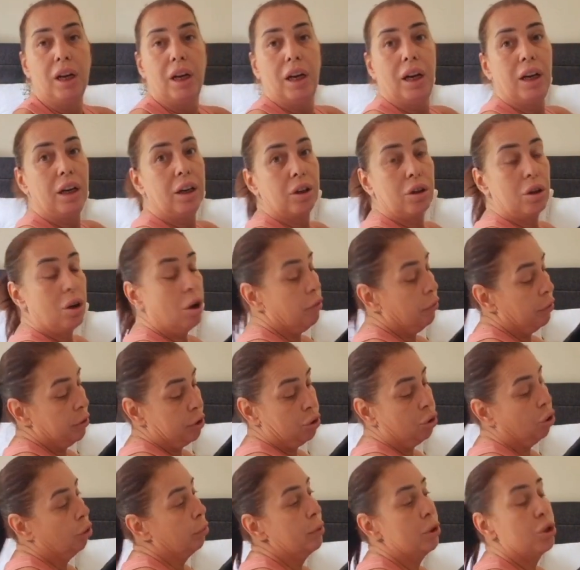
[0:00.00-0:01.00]
and I copied
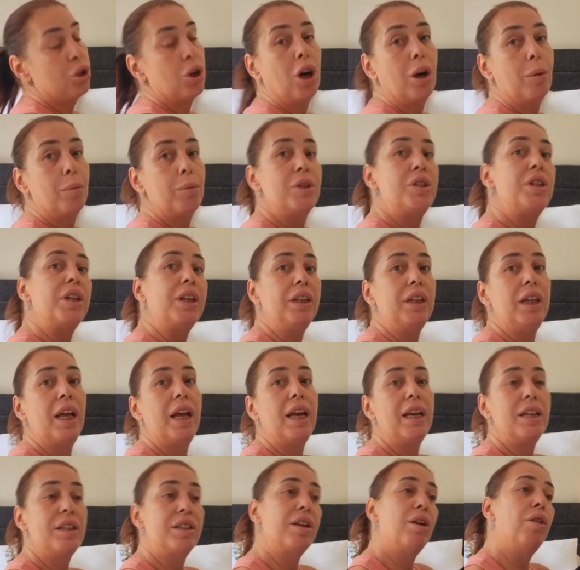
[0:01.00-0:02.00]
all my pyjamas in
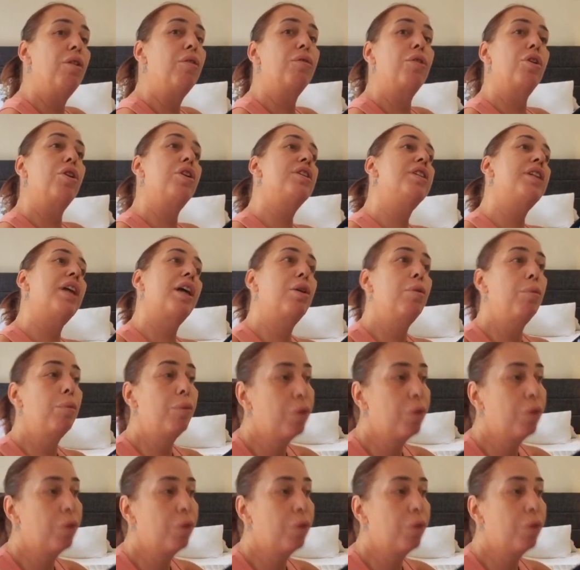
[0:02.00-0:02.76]
there, so I've got to take them